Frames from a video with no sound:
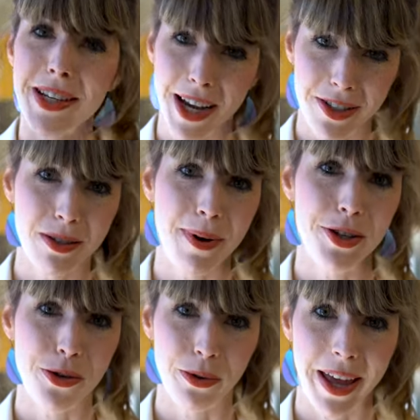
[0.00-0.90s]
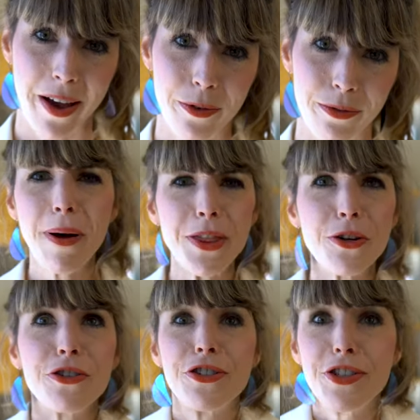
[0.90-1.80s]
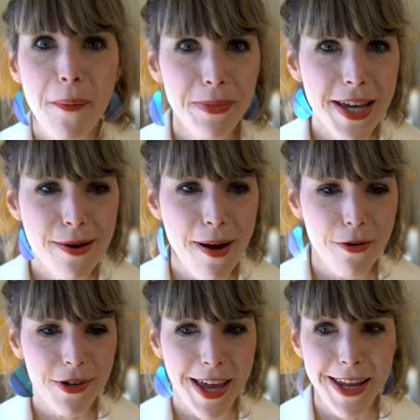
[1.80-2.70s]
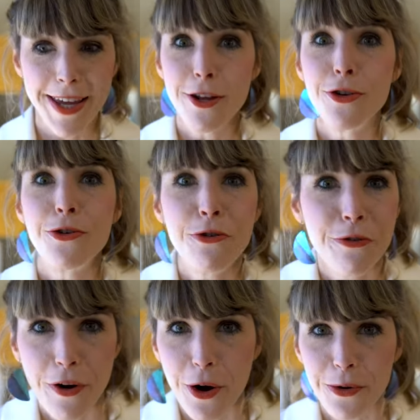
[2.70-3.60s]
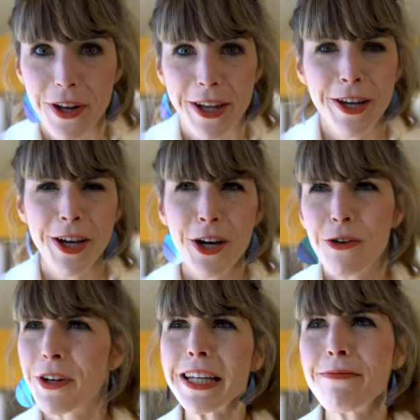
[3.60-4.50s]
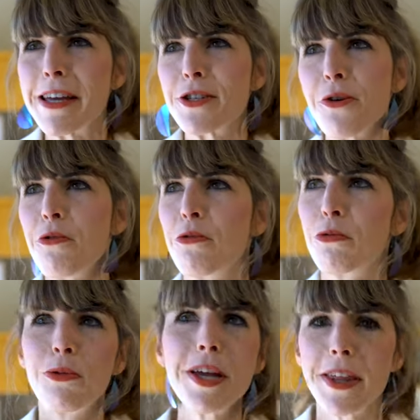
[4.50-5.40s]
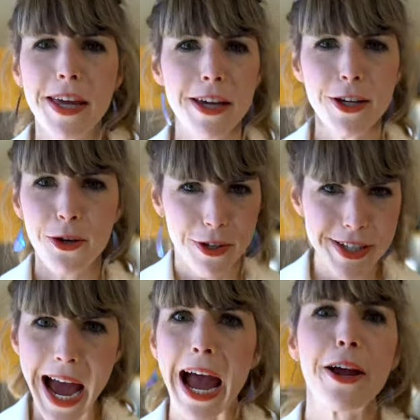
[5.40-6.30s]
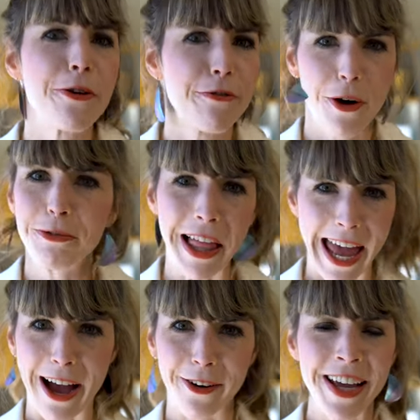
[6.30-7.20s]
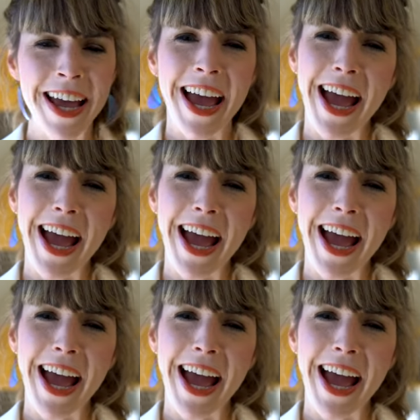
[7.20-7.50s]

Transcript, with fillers: to customize your layout. But there's something about getting a new phone that really makes you rethink your entire phone layout.